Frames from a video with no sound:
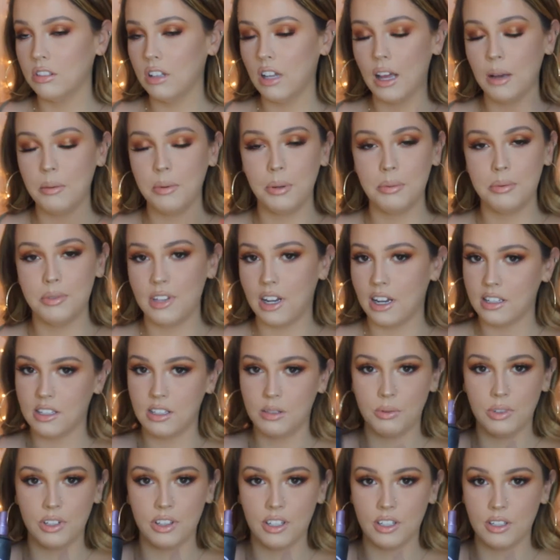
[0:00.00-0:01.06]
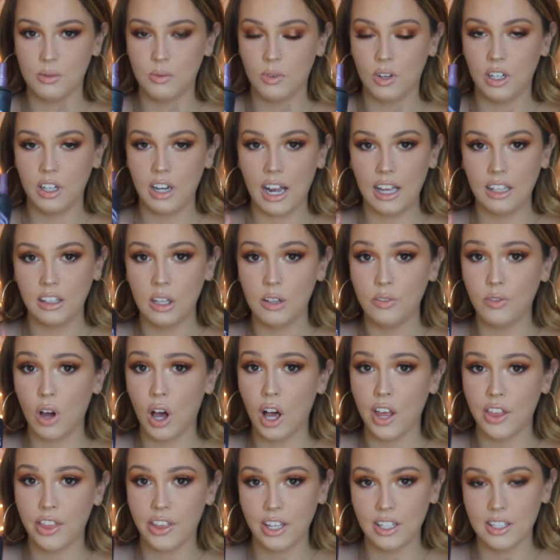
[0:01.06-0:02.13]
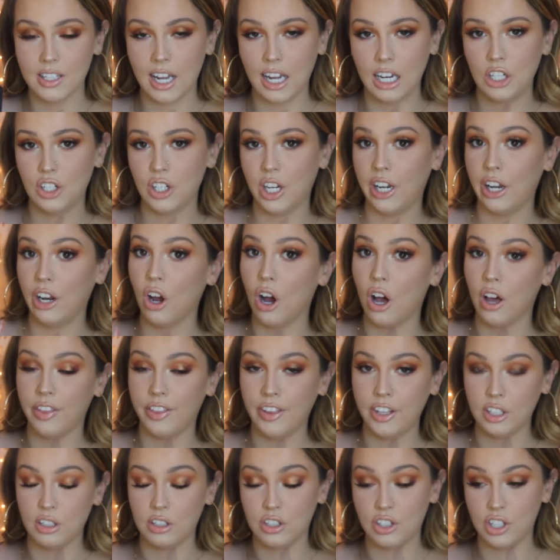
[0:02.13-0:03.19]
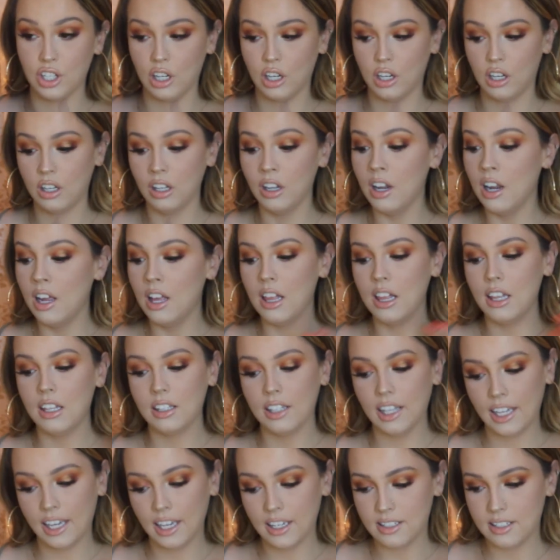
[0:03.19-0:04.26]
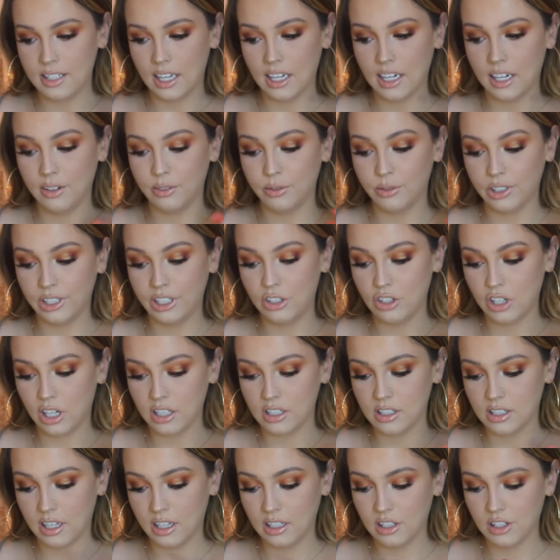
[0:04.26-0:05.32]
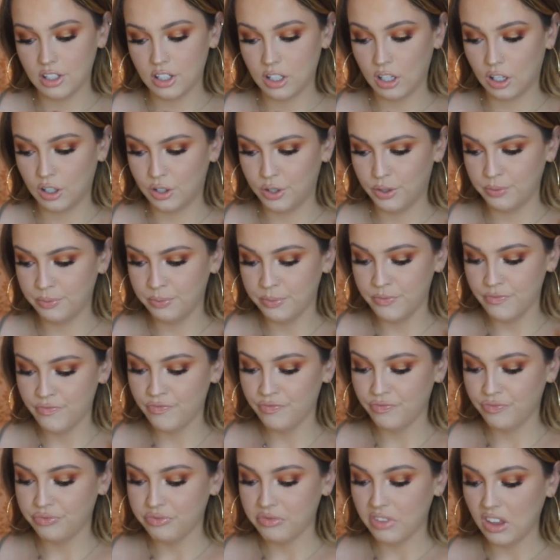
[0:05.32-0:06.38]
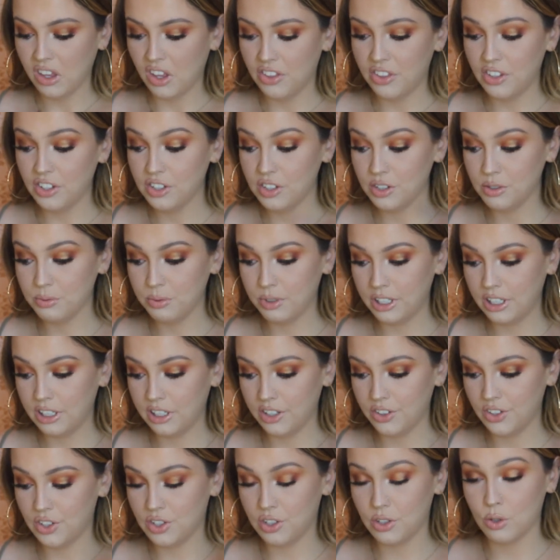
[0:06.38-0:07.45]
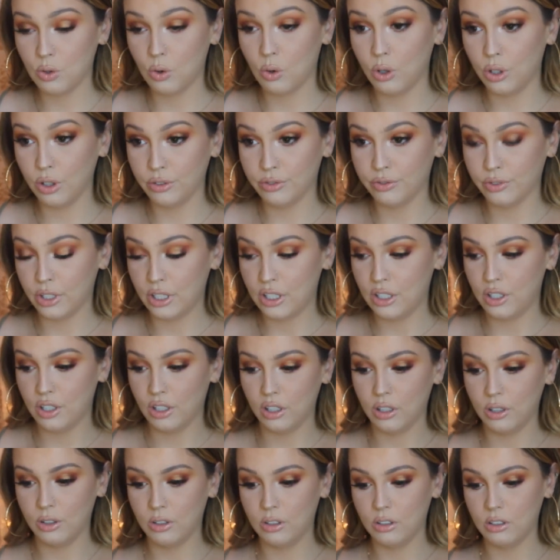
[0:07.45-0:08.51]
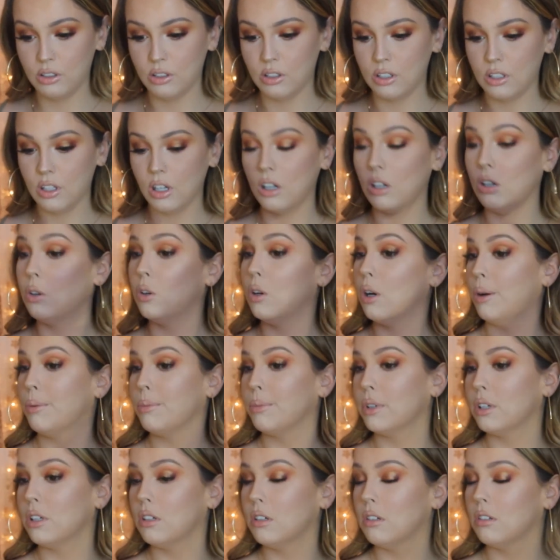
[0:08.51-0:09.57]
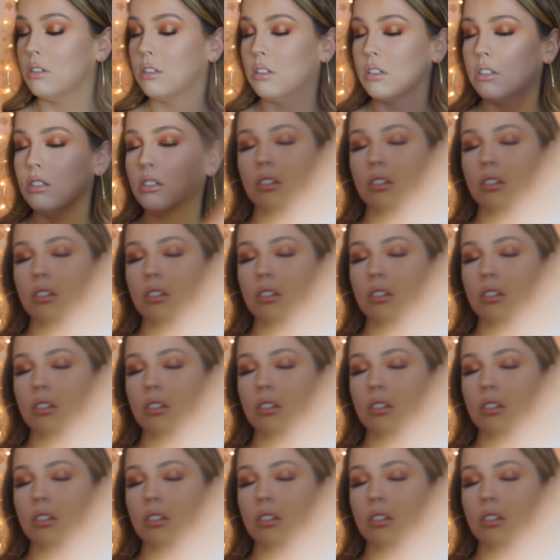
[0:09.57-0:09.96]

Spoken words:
I'm obsessed with this one. I love all things hydrating, all things chill. Like I said, I have really dry skin, so this is really good. This is oil free too, so I'm gonna...